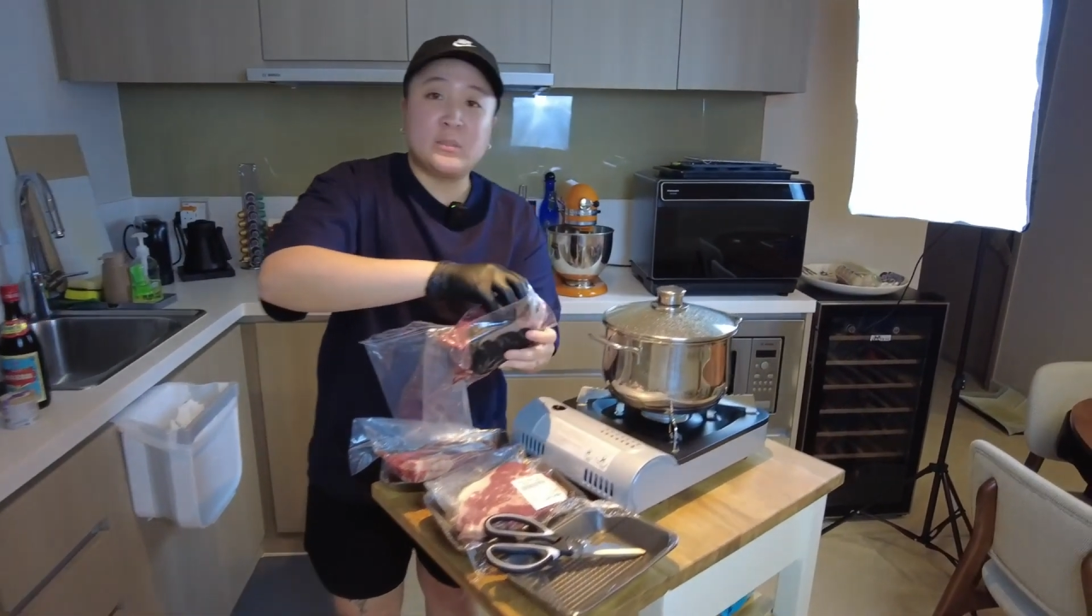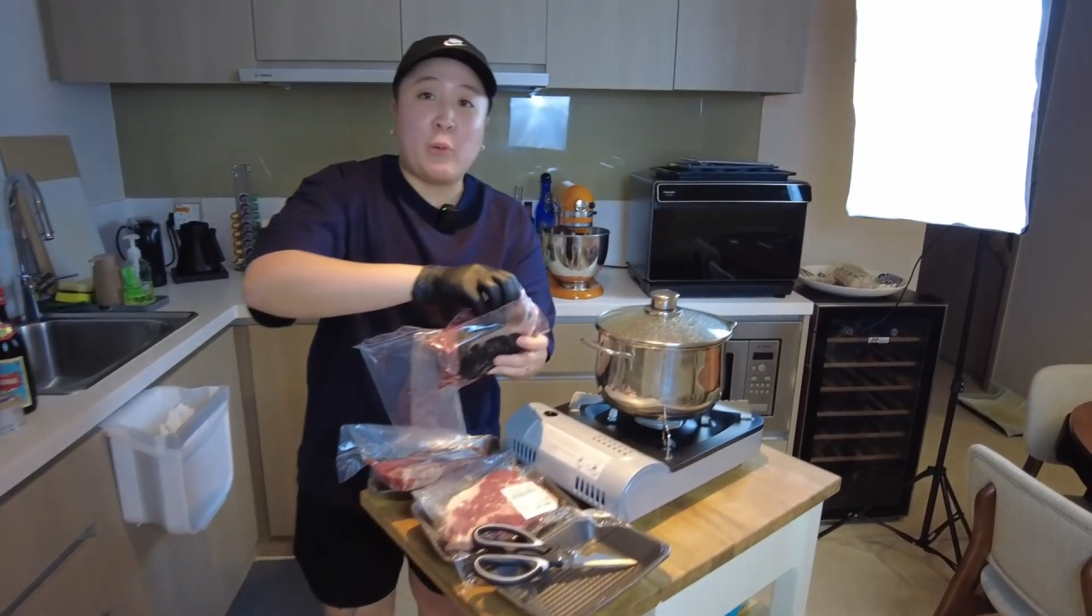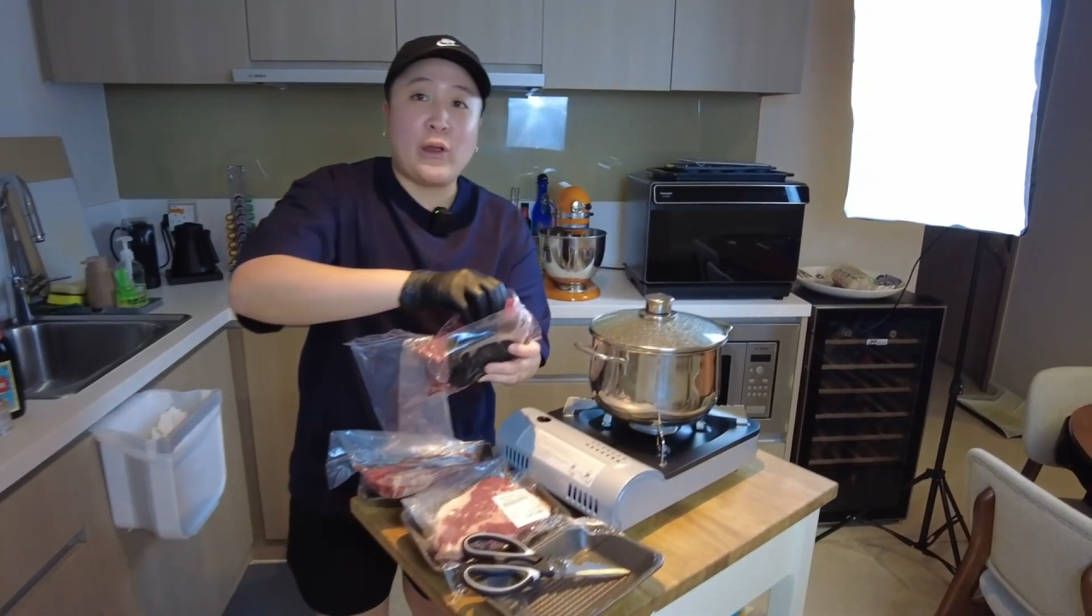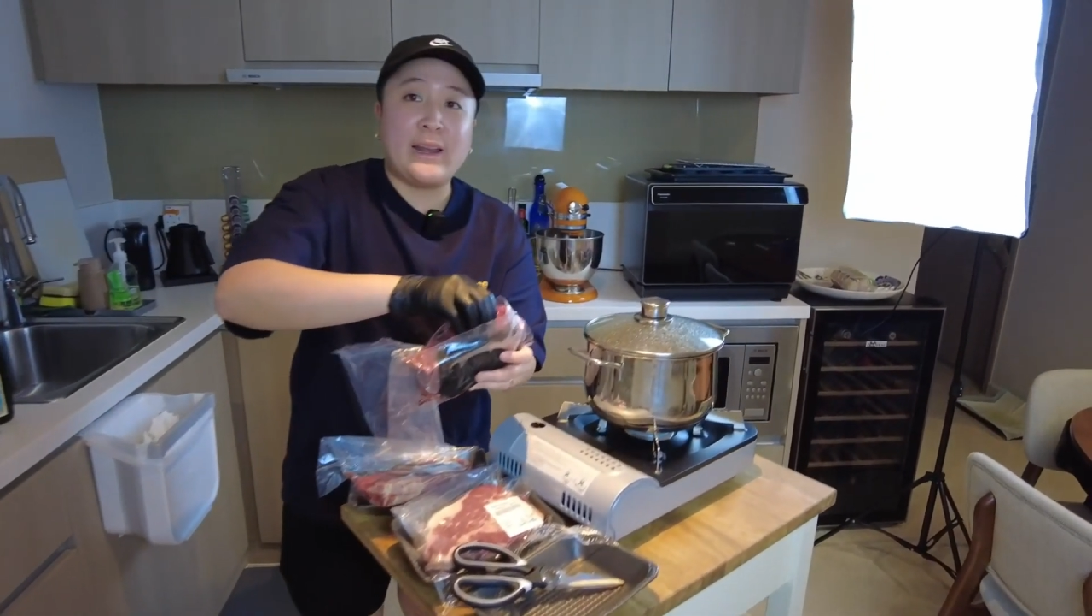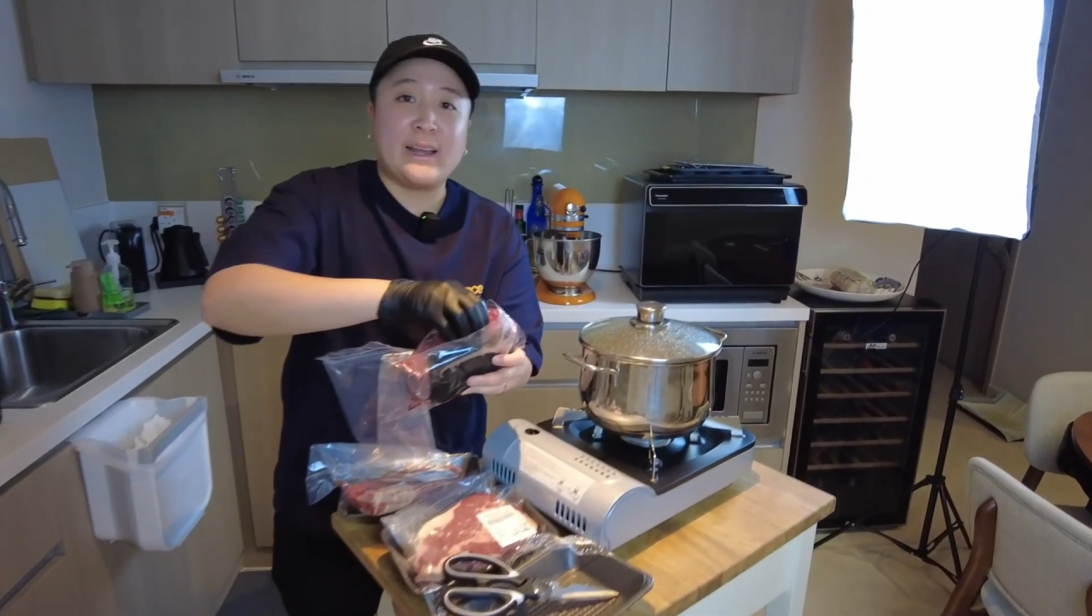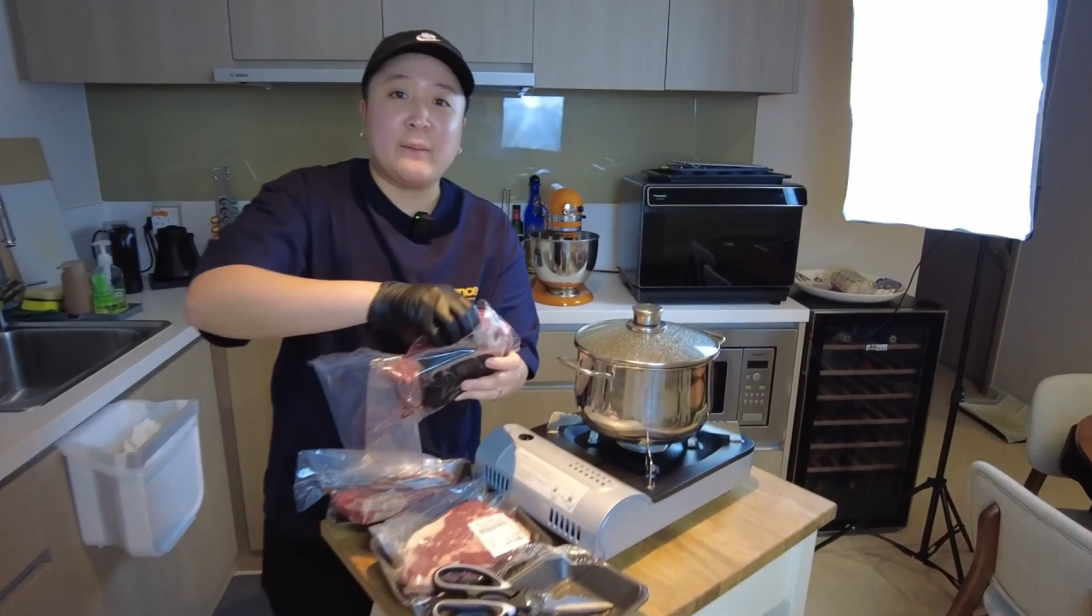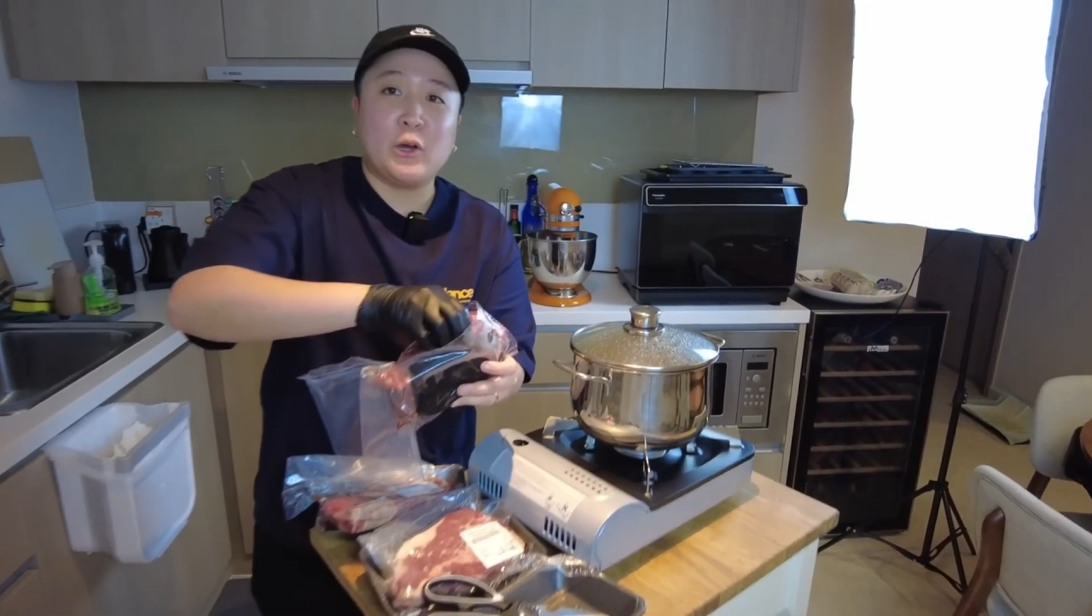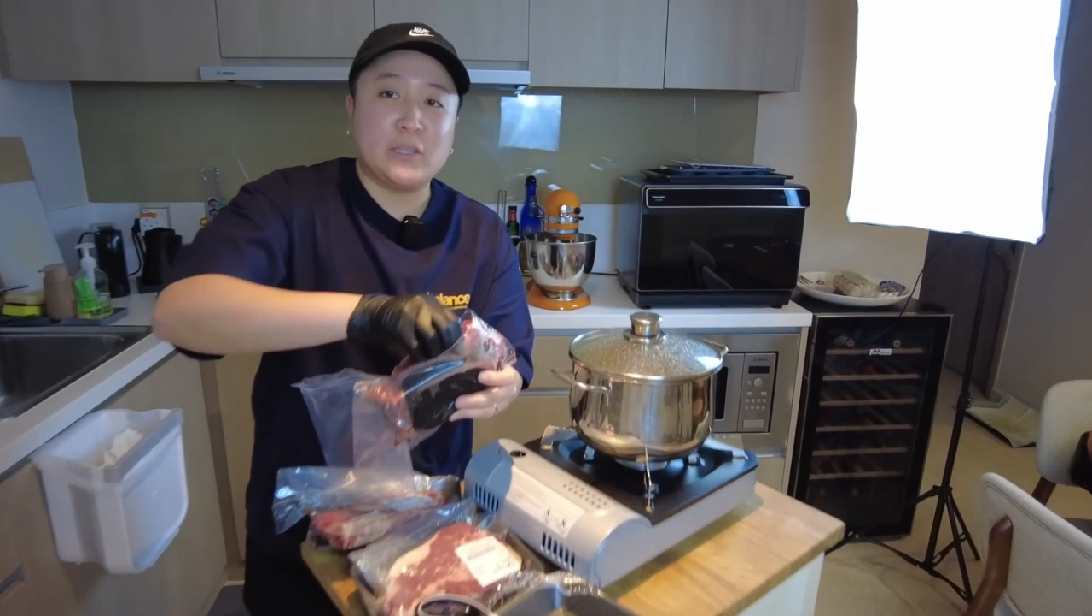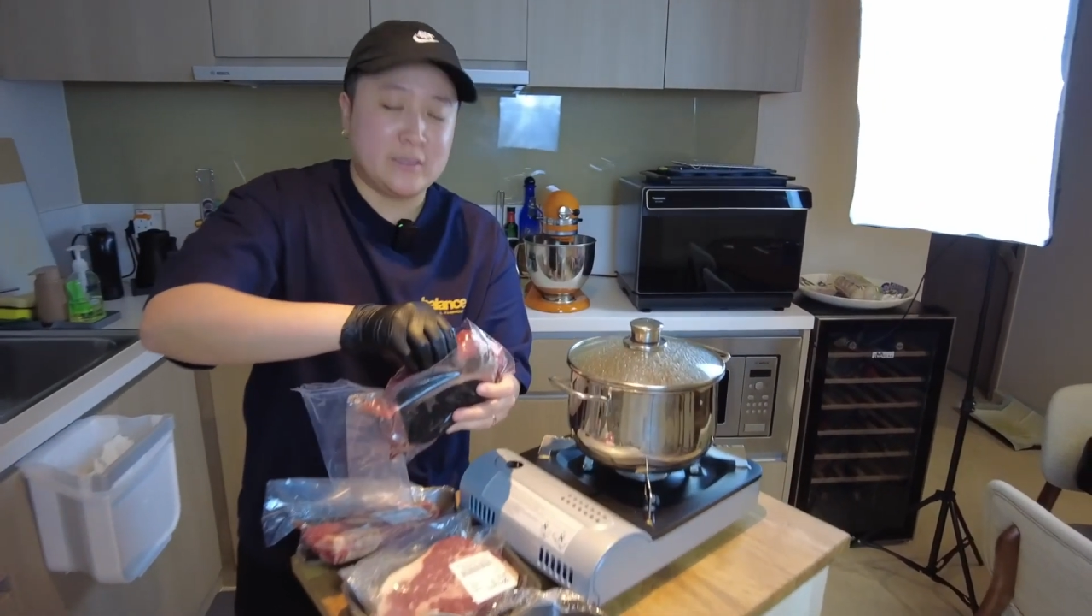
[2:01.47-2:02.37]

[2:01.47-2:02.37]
boiling, come on.